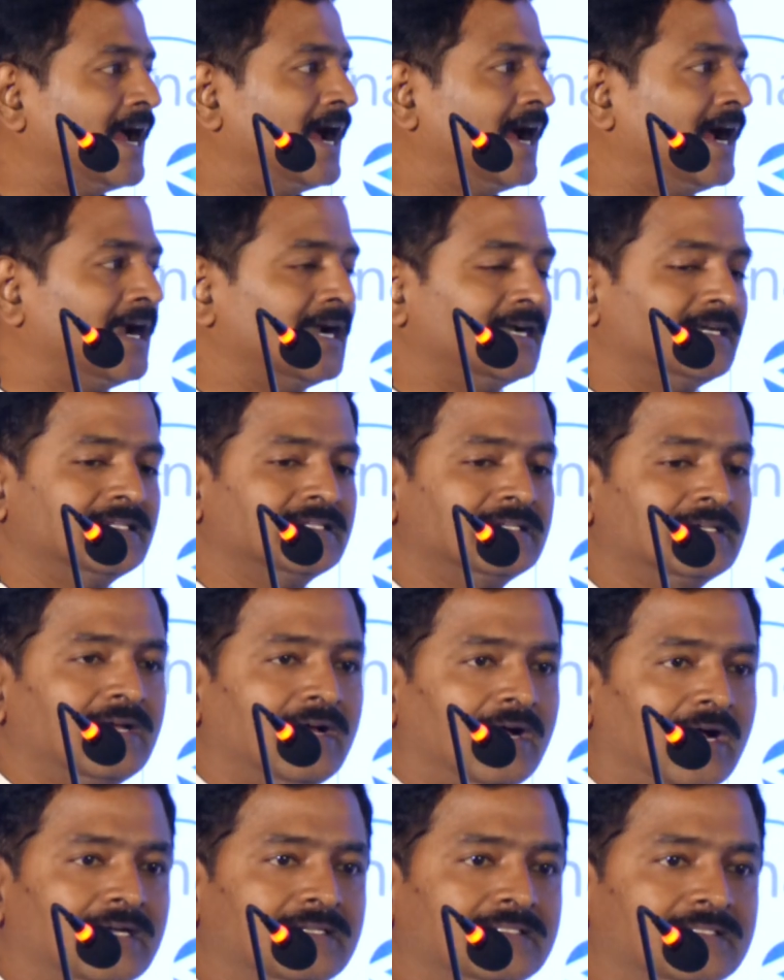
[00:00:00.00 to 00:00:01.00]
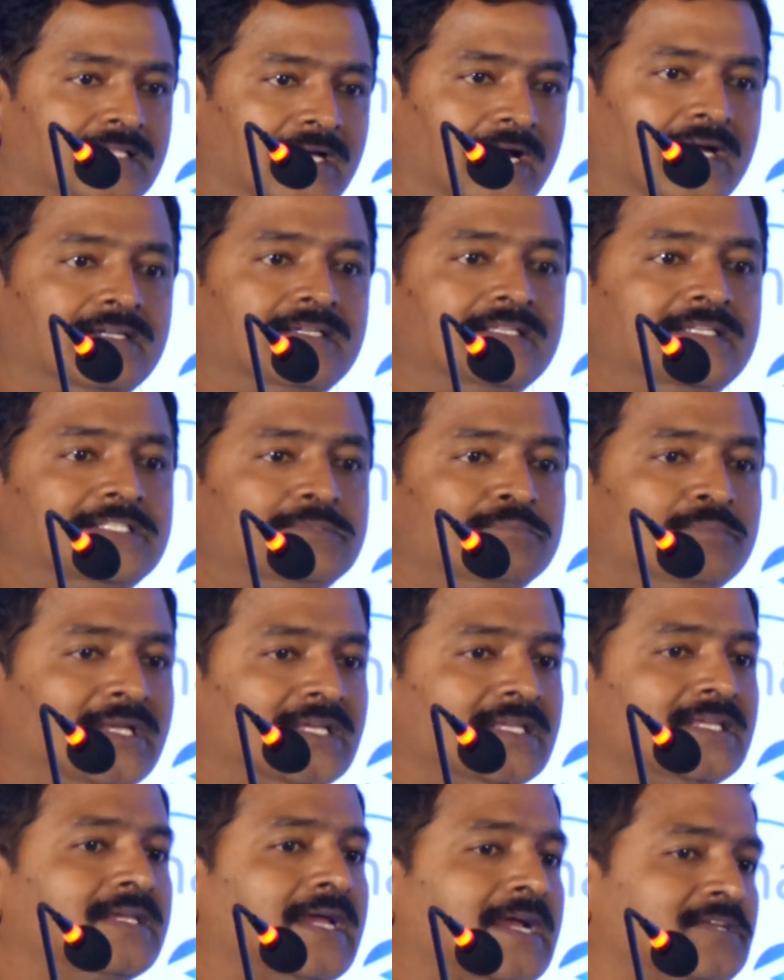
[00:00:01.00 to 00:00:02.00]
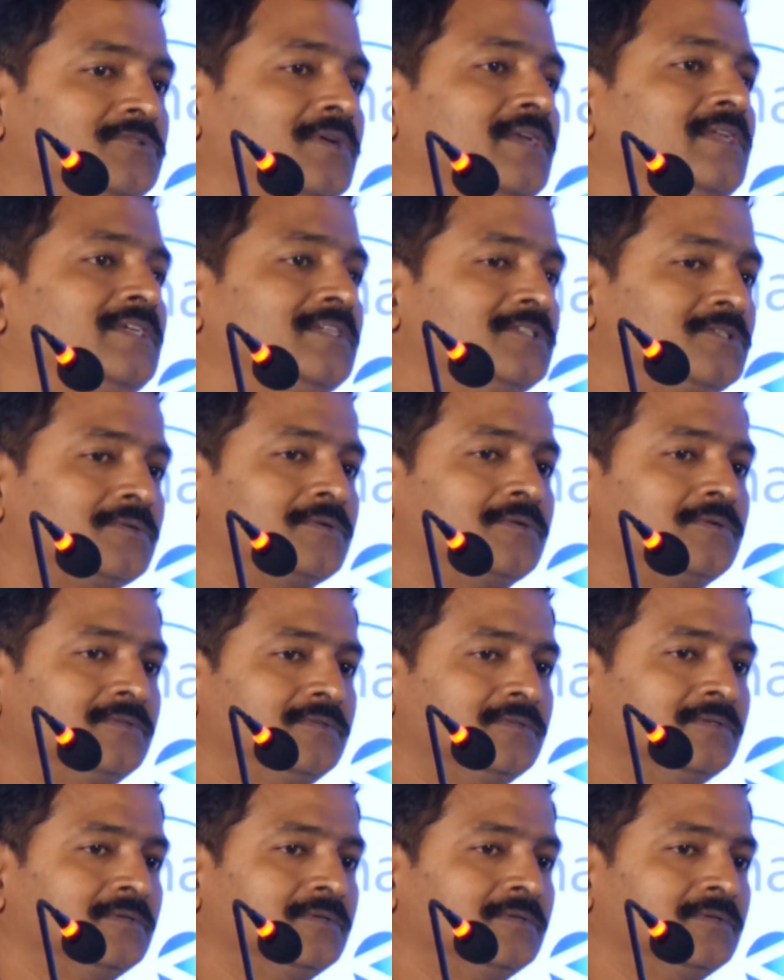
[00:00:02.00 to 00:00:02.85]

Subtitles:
had, and that is making actually ISRO